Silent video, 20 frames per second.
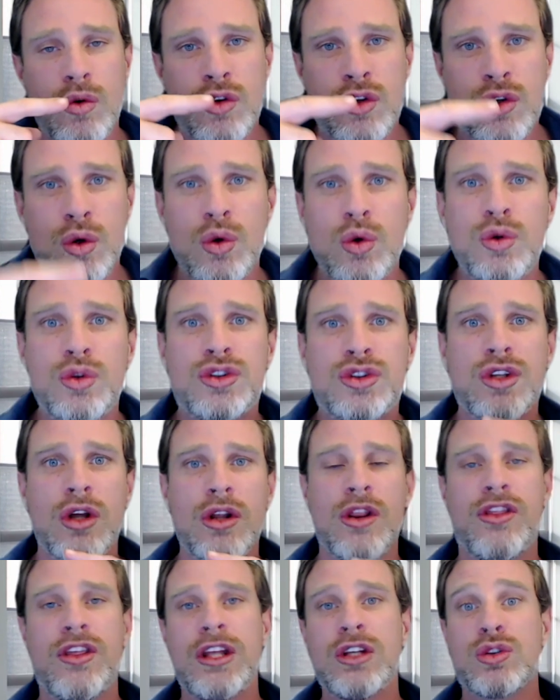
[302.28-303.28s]
do certain
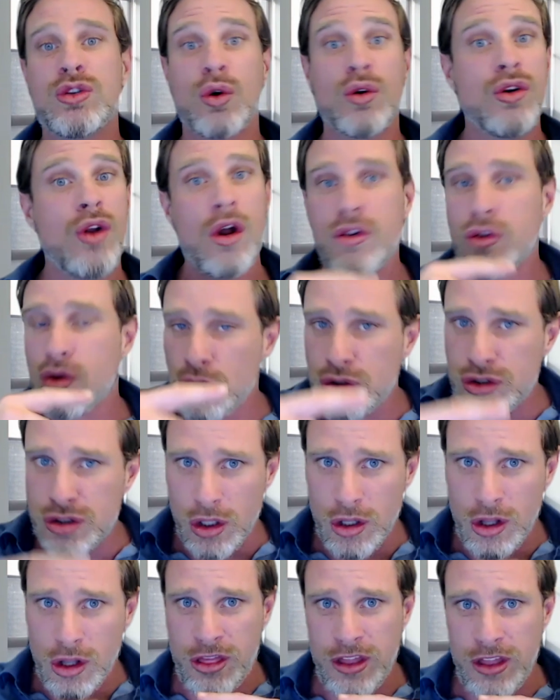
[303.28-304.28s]
things or not do
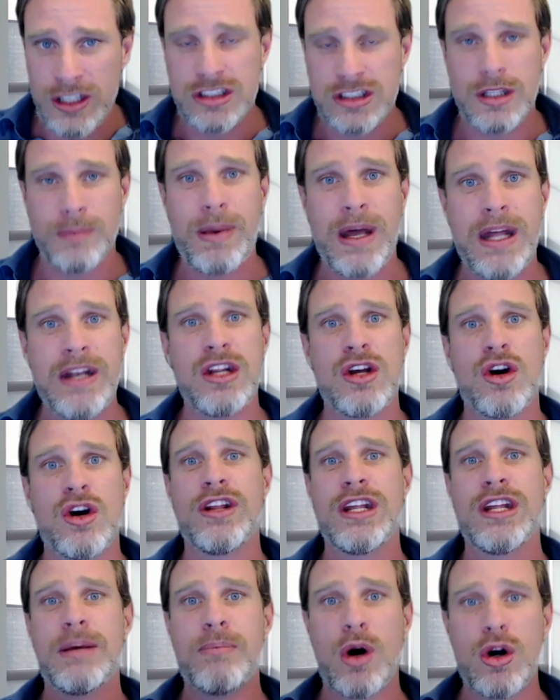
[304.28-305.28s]
certain things depending on
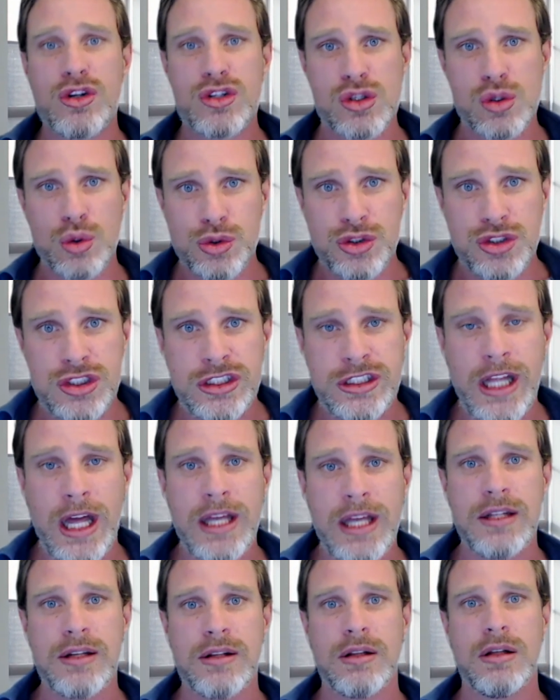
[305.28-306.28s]
the emotional
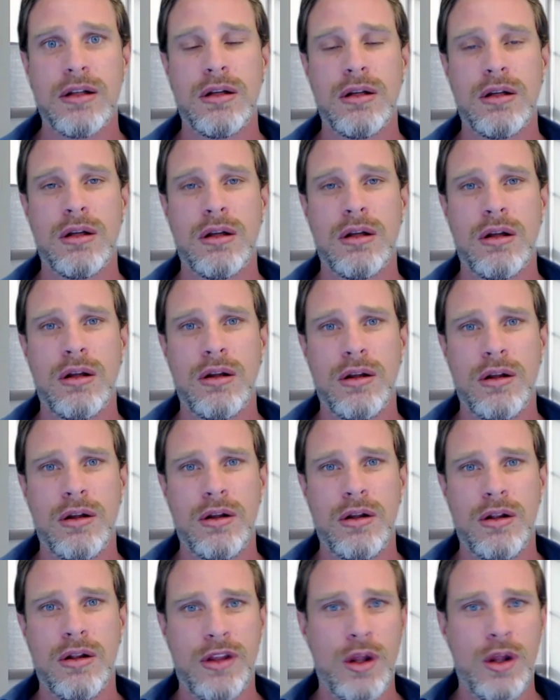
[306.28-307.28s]
state
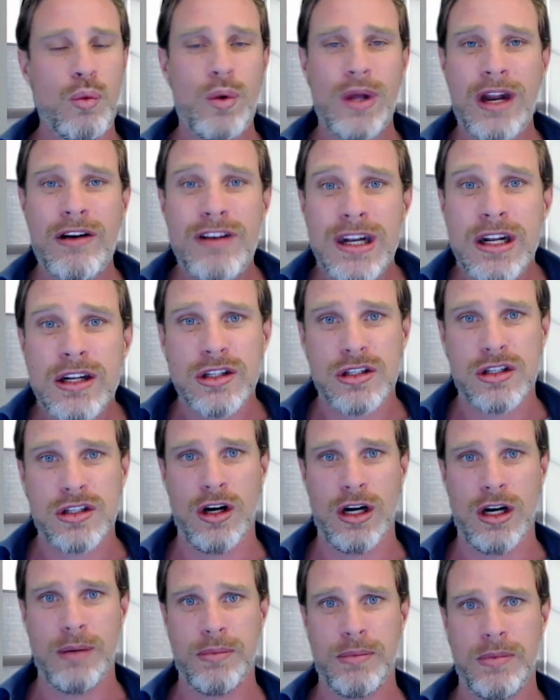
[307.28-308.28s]
that we are in at a time.